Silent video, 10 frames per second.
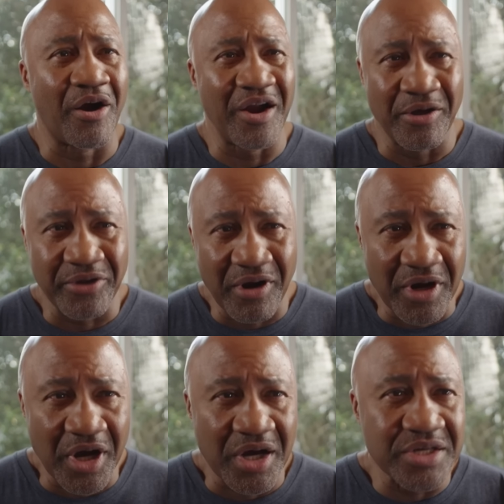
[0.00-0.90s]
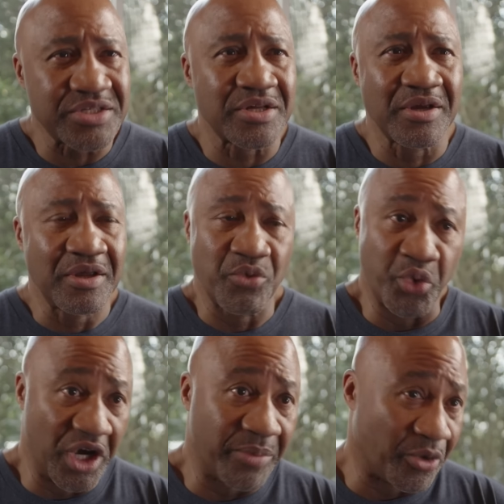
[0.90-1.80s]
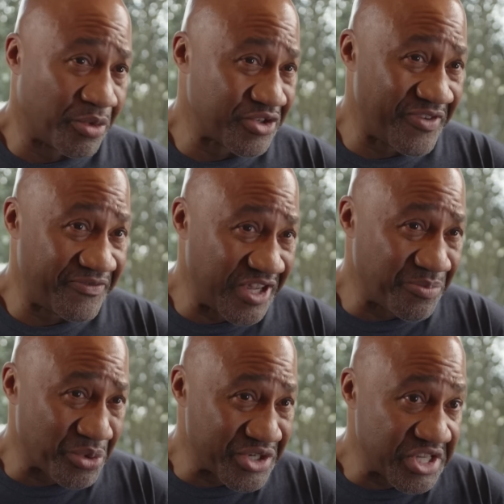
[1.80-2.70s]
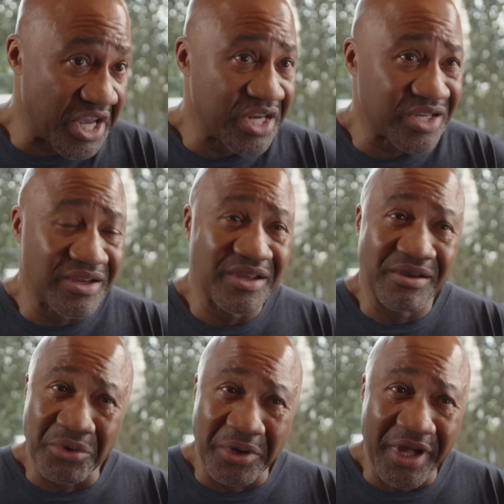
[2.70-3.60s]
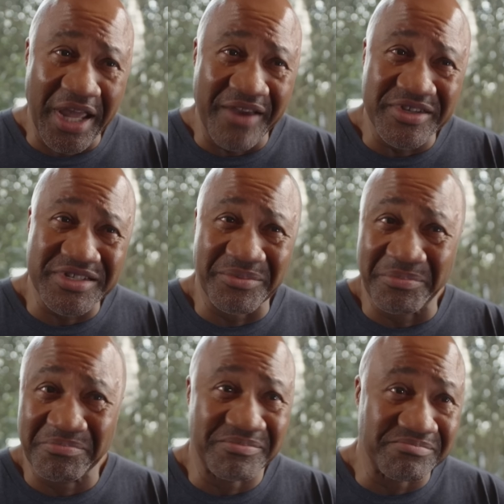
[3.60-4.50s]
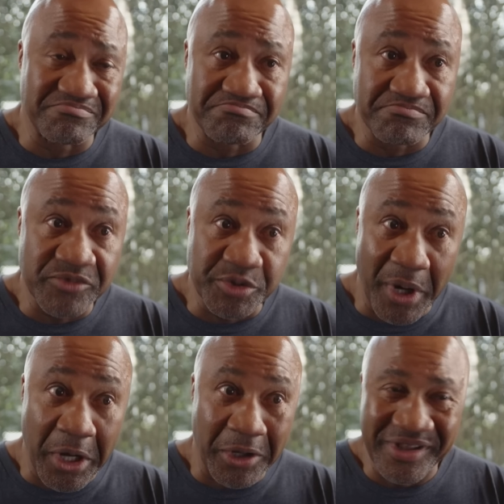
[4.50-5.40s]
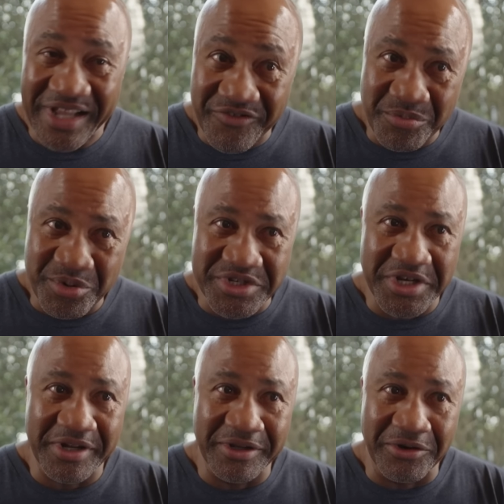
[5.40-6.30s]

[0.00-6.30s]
Our healthcare costs went up almost 15%. Well, they gave us a small 11%